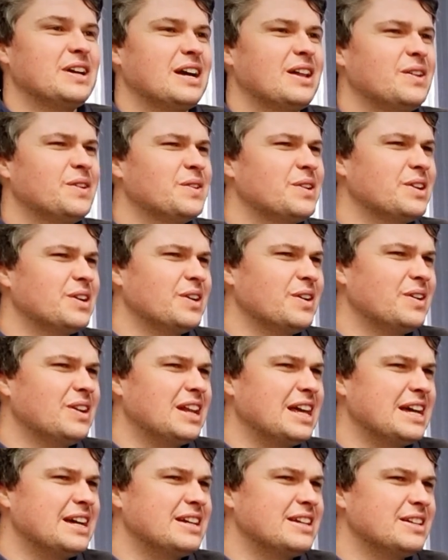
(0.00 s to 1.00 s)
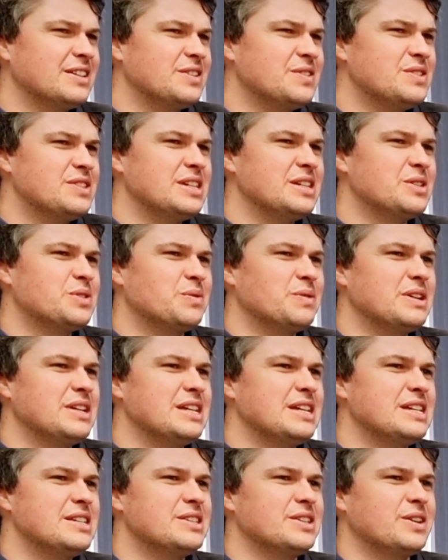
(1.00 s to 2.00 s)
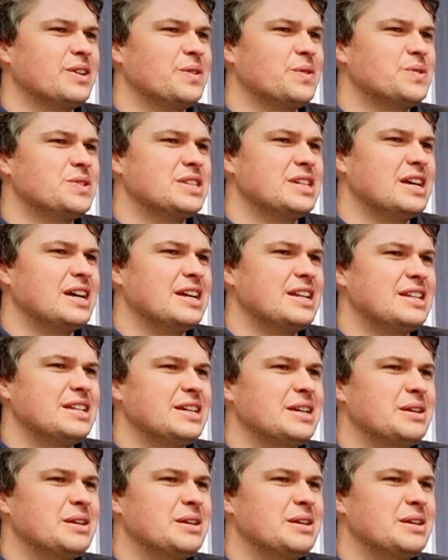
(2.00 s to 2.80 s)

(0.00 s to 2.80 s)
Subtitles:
How long ago? Like you said 20 years ago was the idea.